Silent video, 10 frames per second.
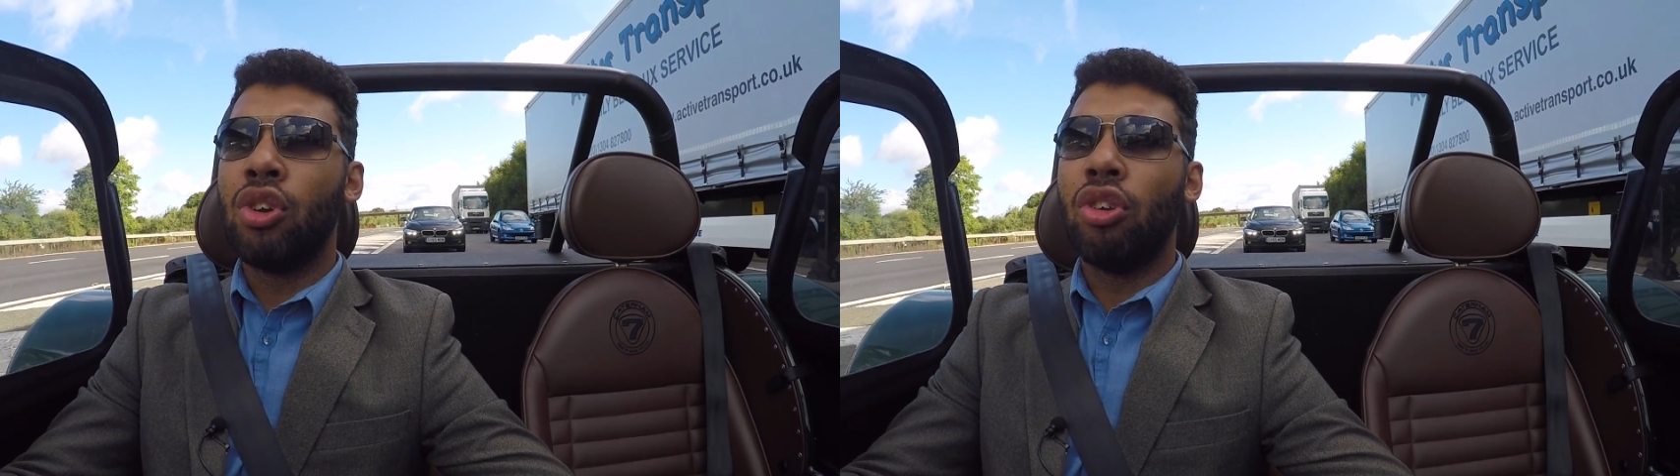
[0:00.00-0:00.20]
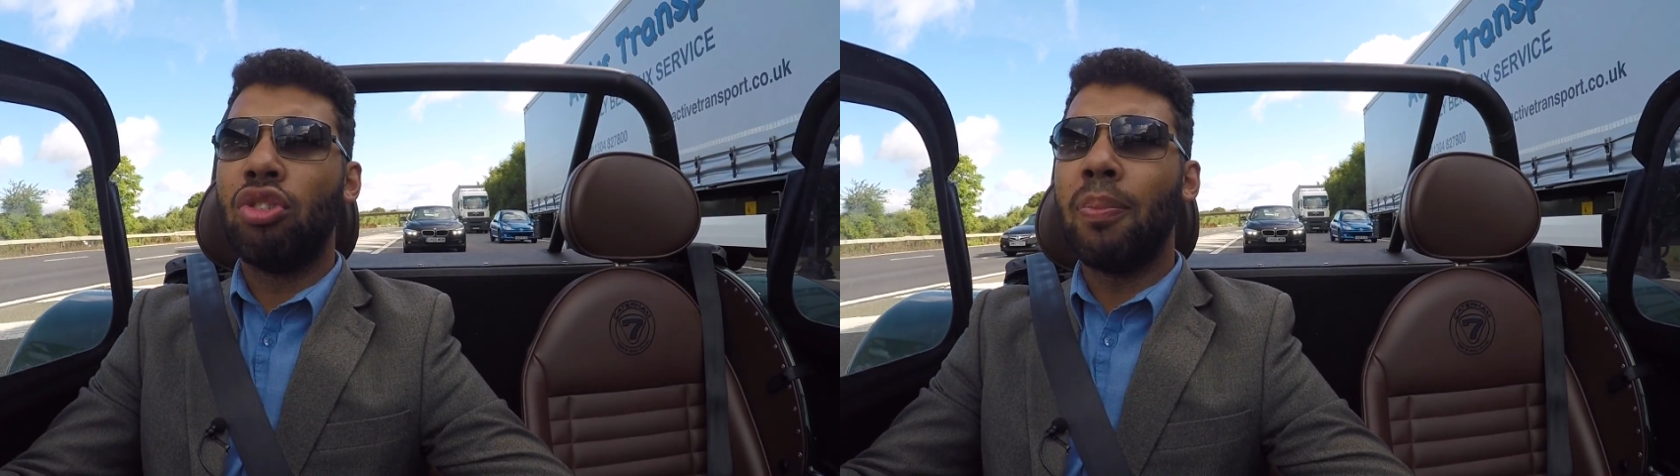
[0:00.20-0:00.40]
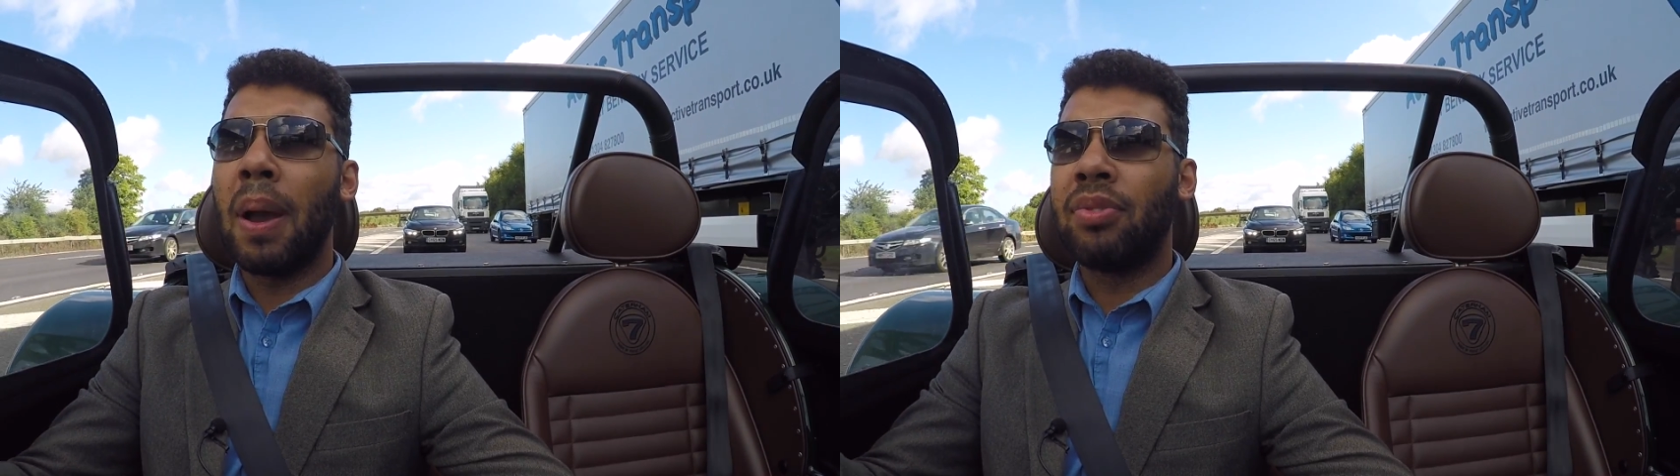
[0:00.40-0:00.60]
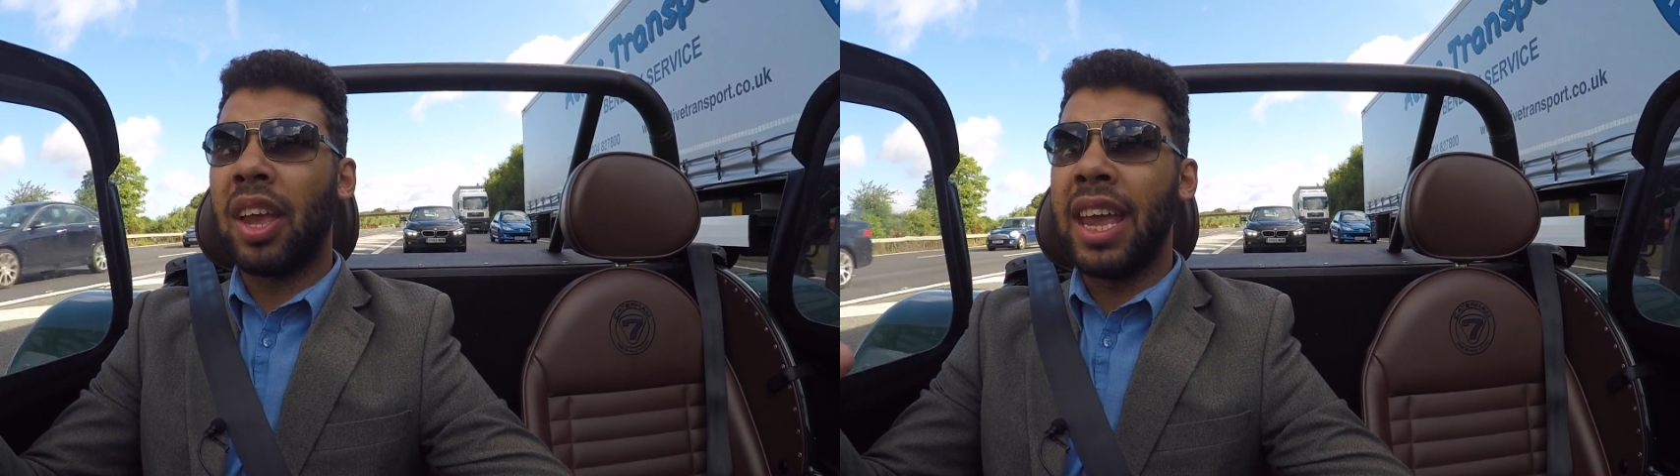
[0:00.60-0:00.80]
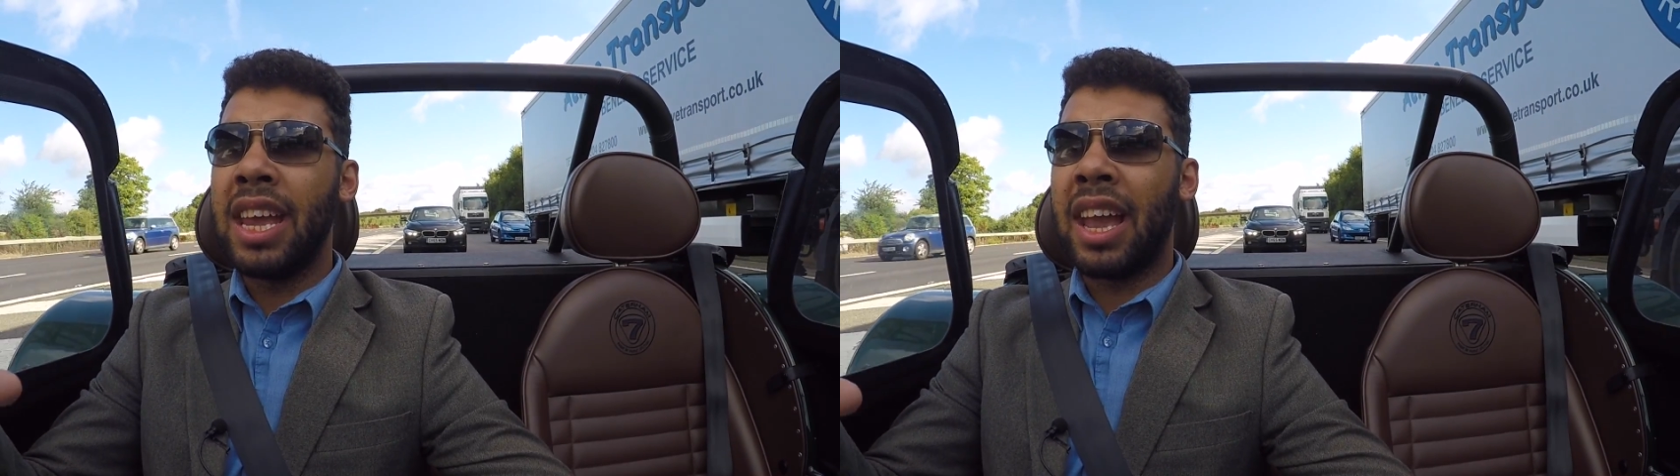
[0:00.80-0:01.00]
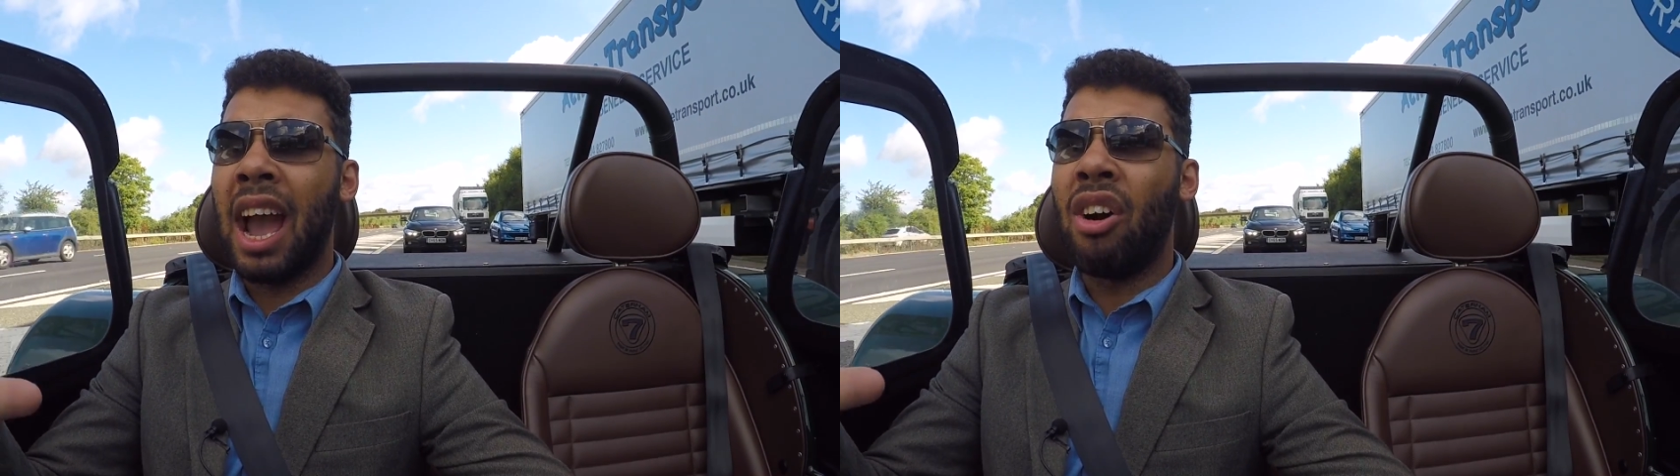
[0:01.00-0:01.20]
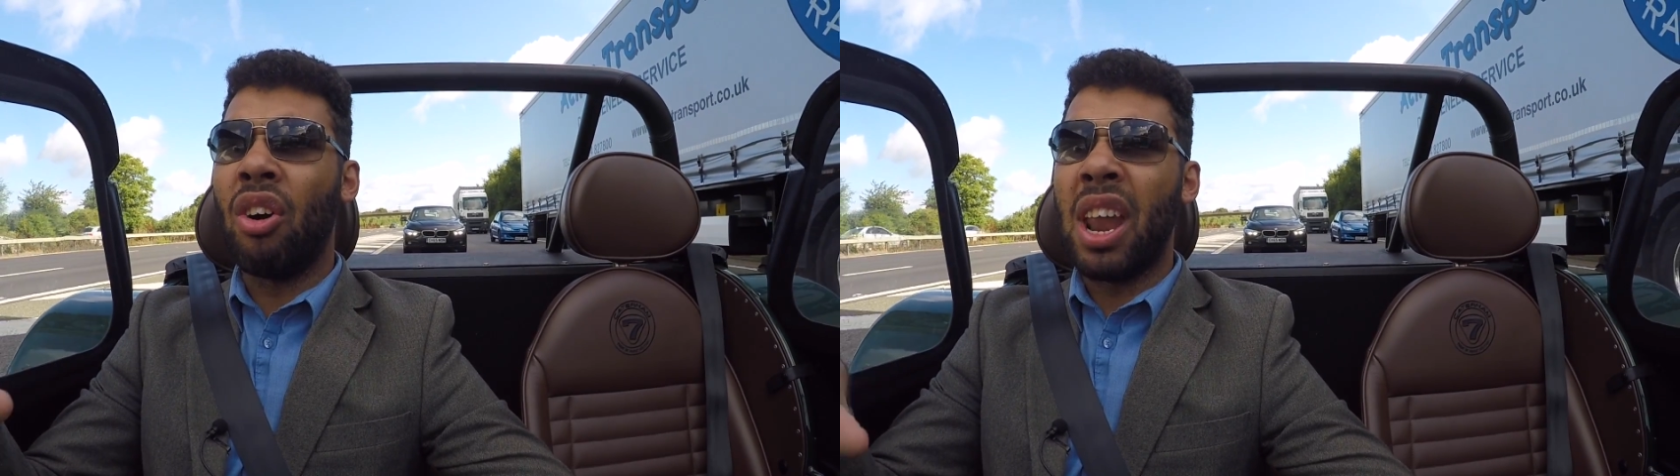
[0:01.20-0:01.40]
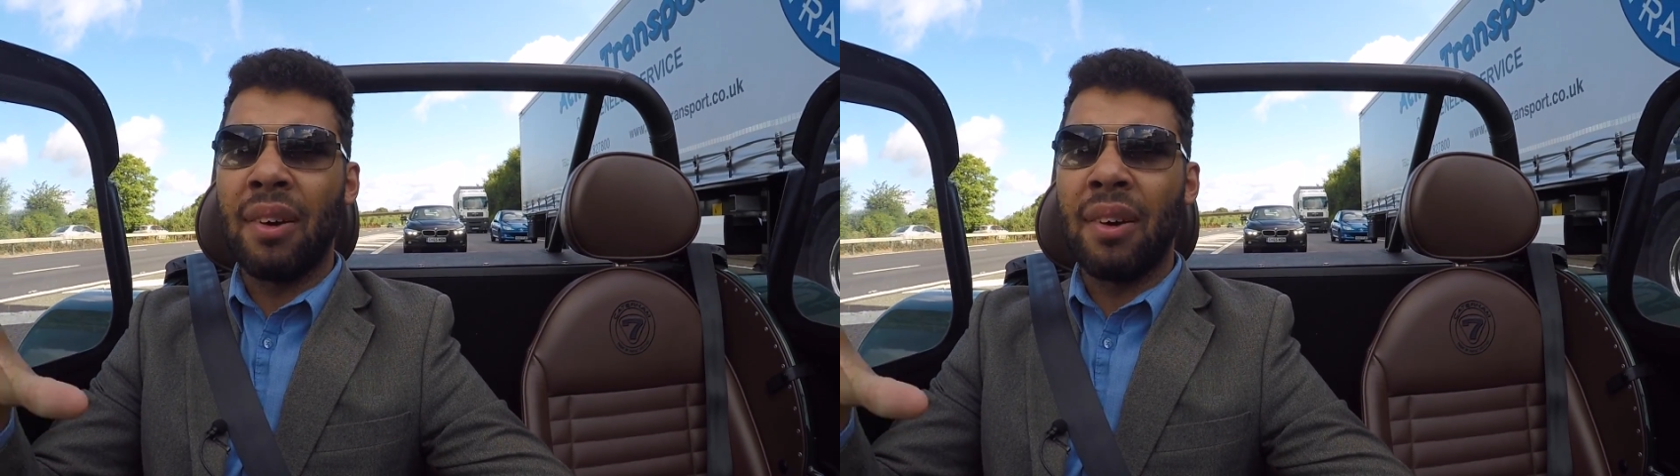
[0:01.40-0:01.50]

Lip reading: you should be able to eke out on